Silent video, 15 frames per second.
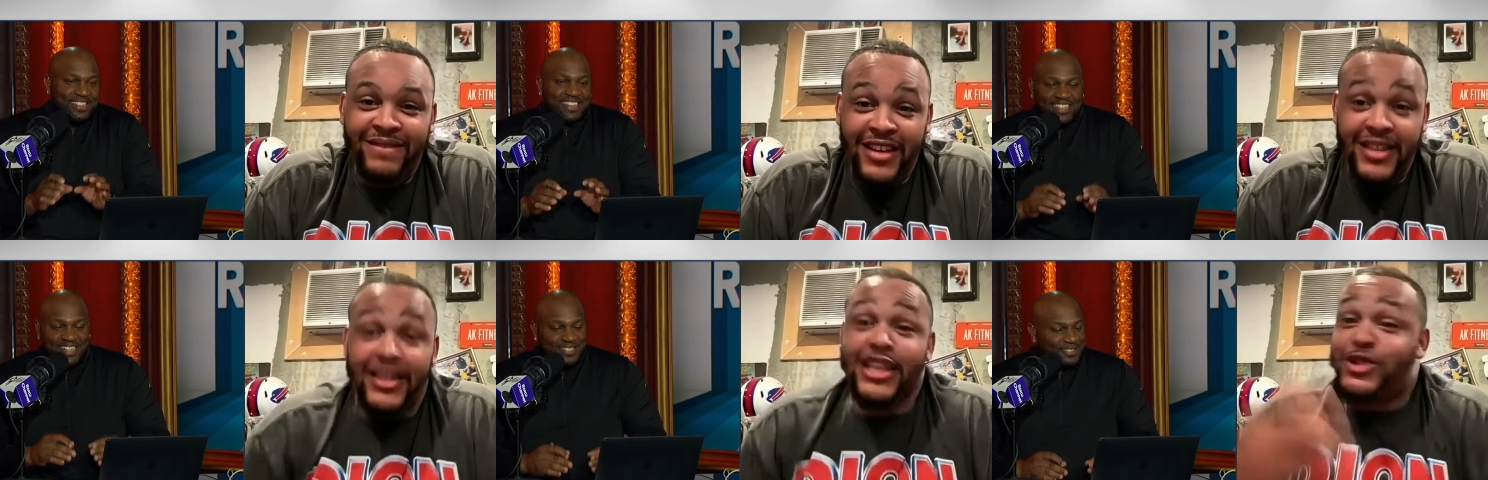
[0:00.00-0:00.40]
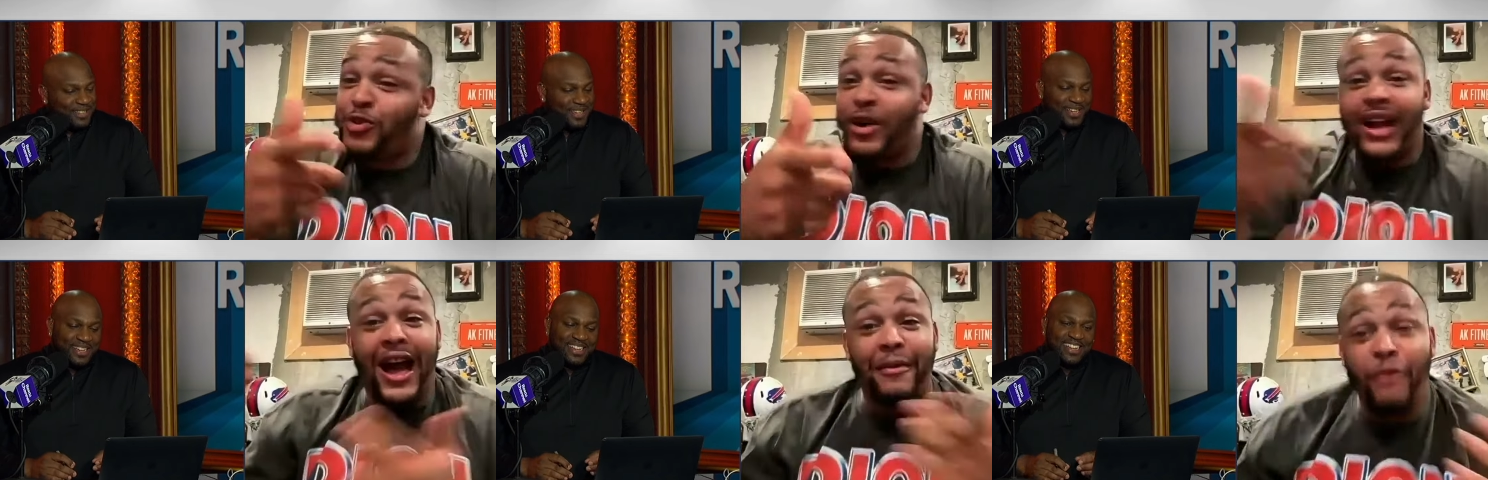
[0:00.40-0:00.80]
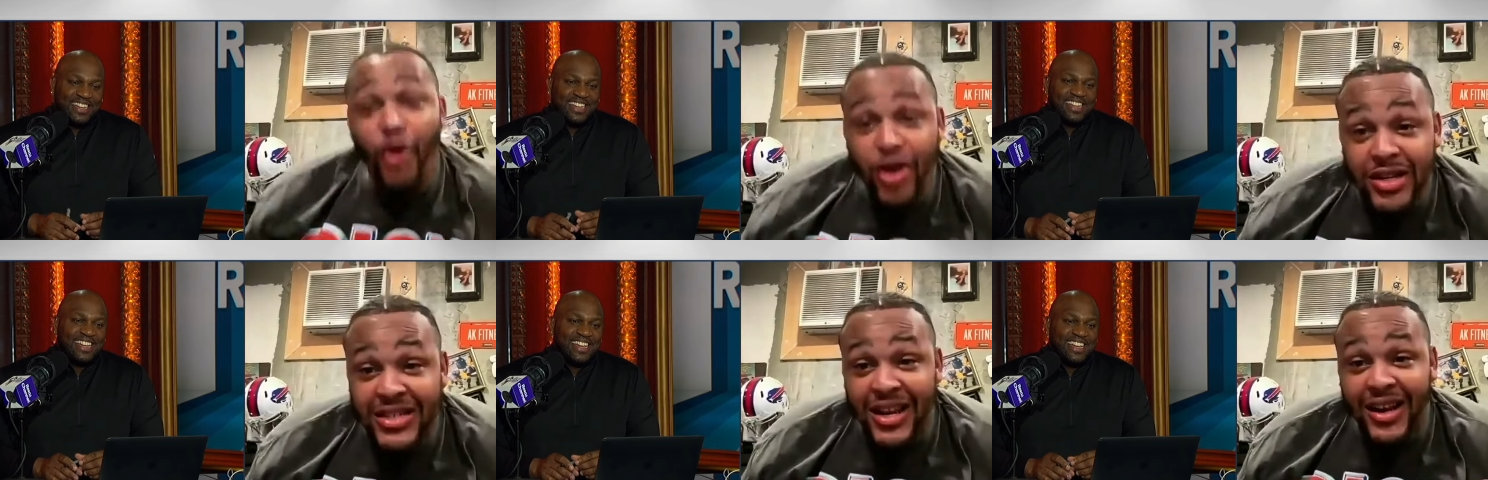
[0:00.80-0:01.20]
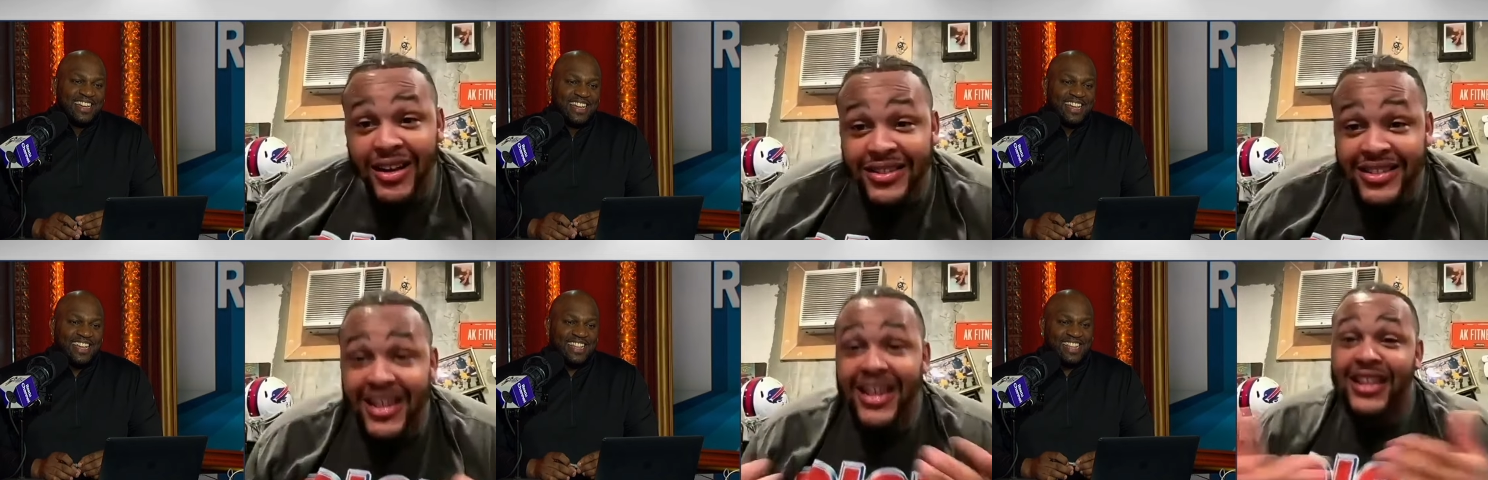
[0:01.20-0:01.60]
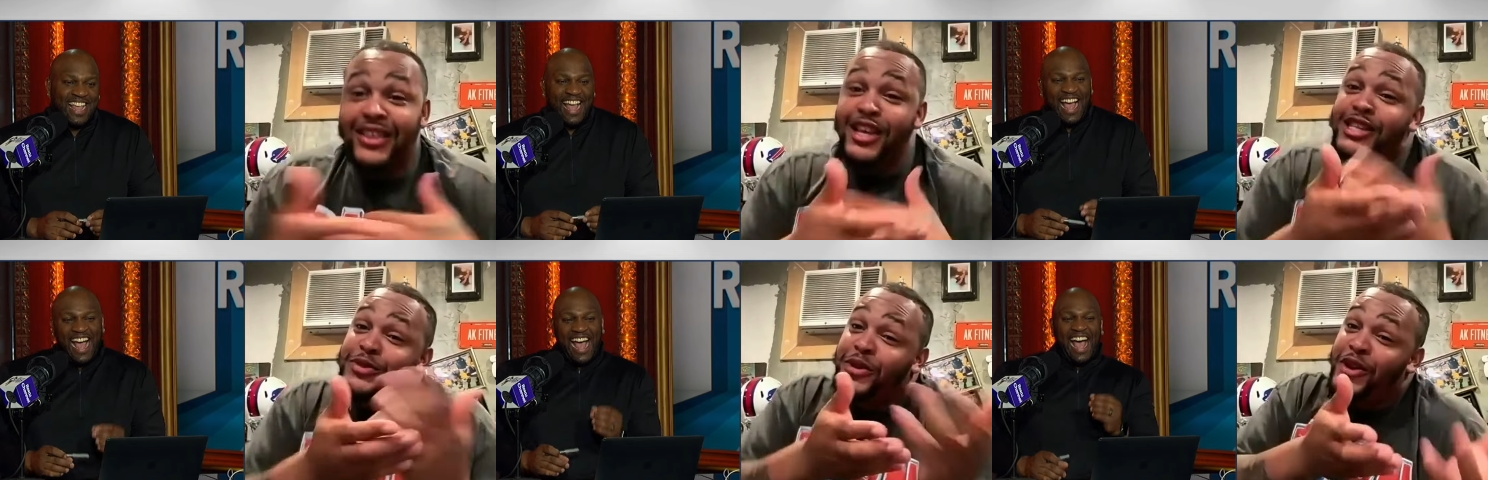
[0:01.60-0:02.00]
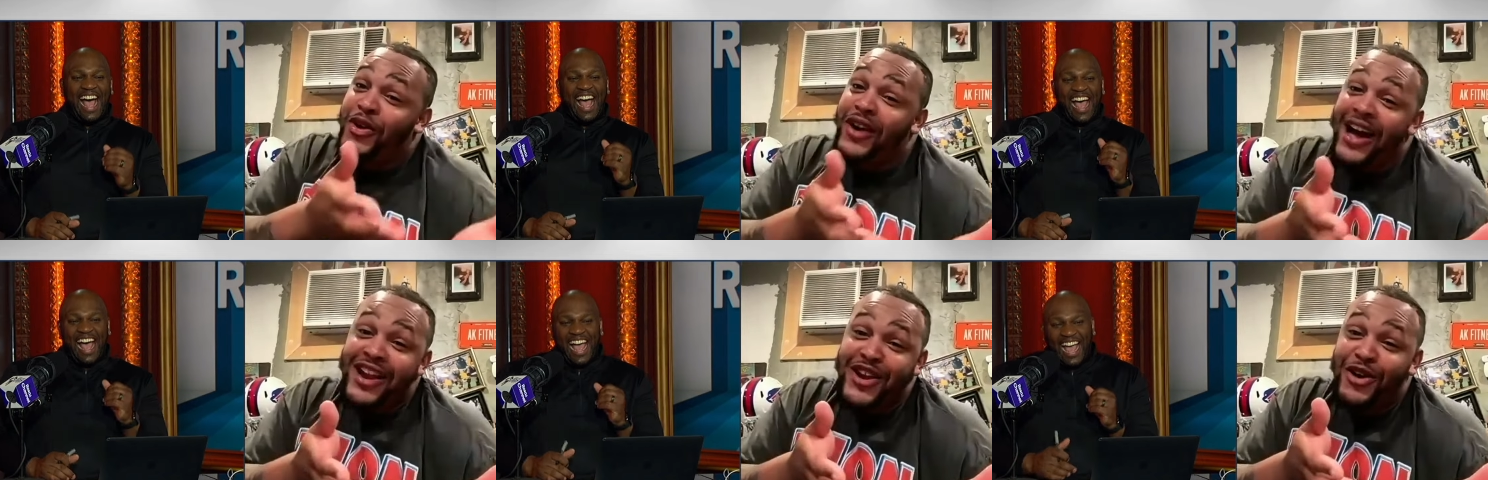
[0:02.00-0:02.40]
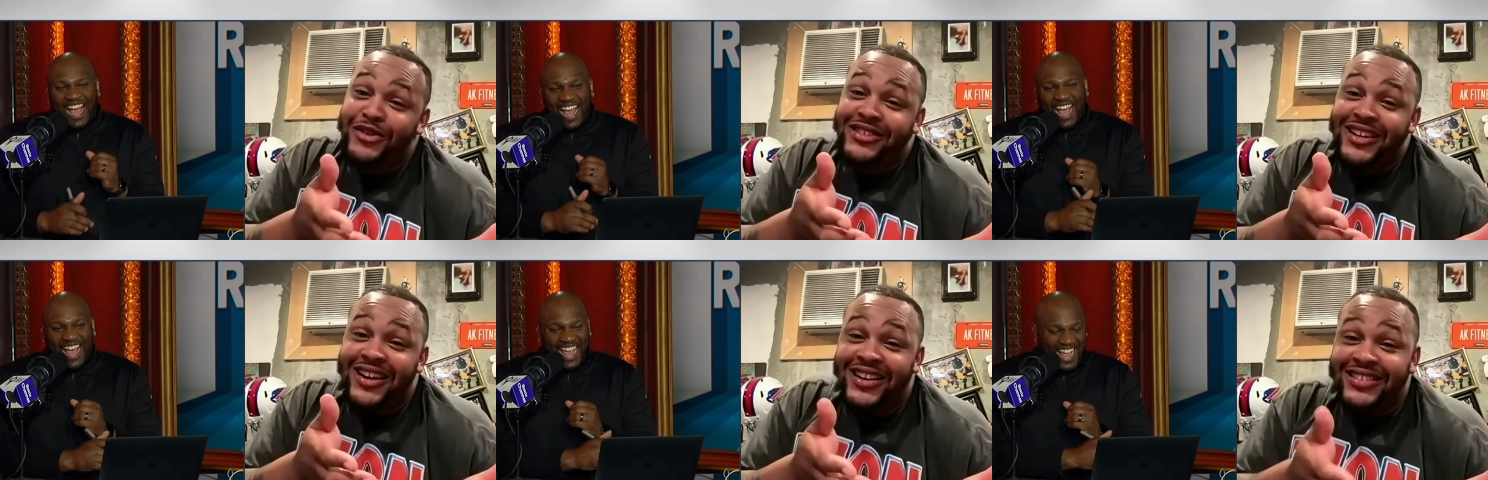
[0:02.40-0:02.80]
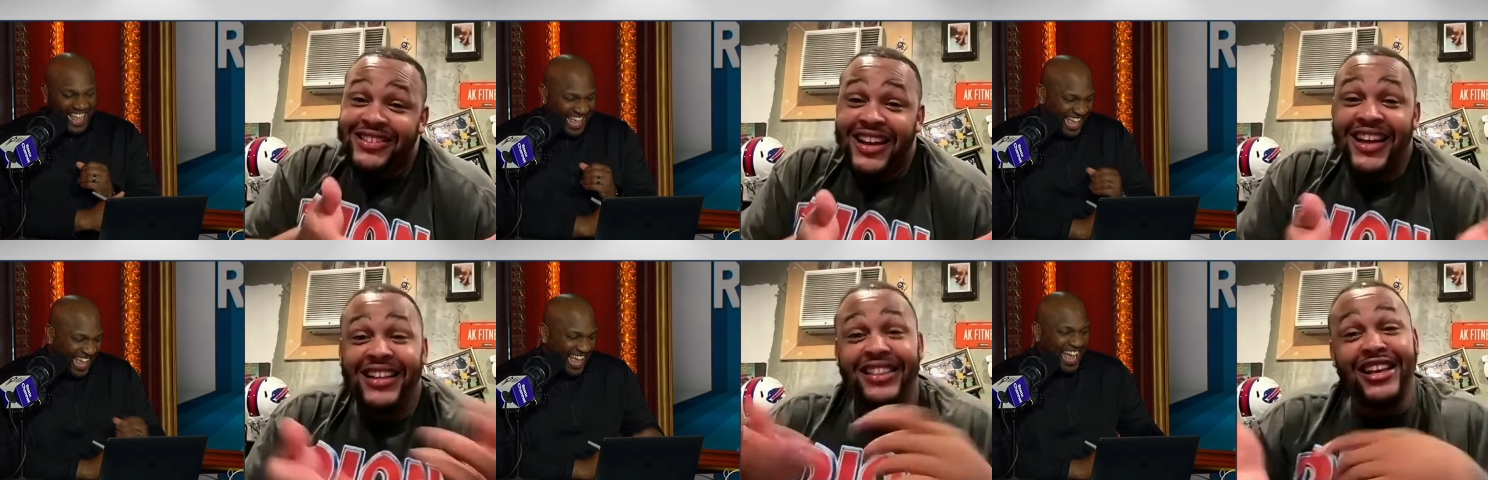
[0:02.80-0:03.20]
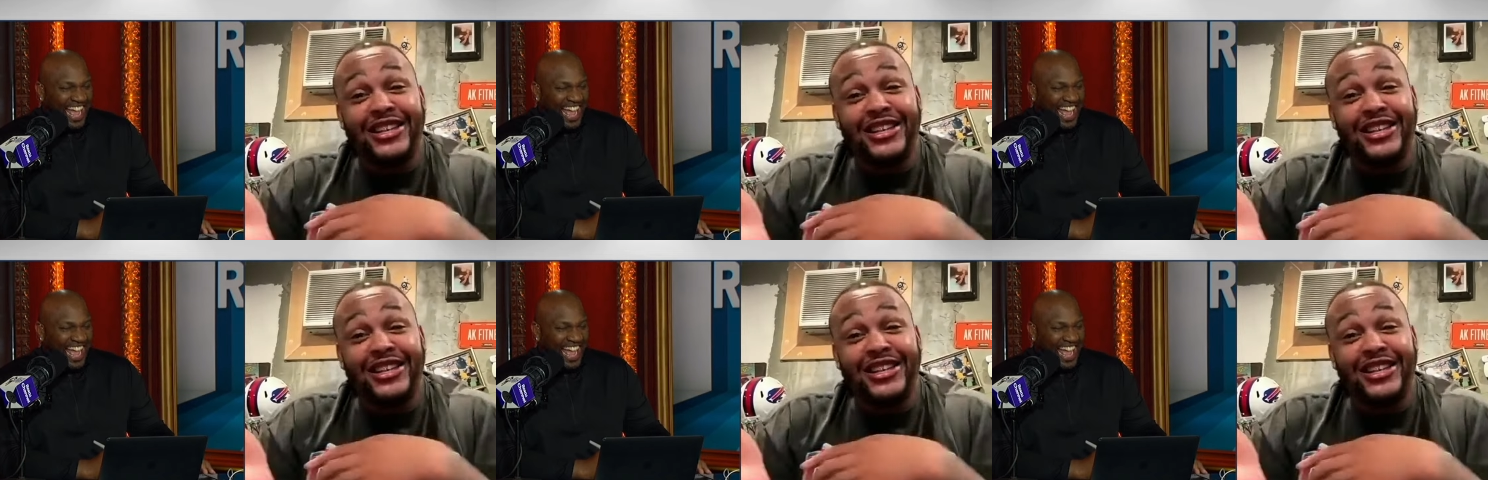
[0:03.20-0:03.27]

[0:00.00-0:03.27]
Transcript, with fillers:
Speaker 1: this one got more chunks, this one don't got no chunks.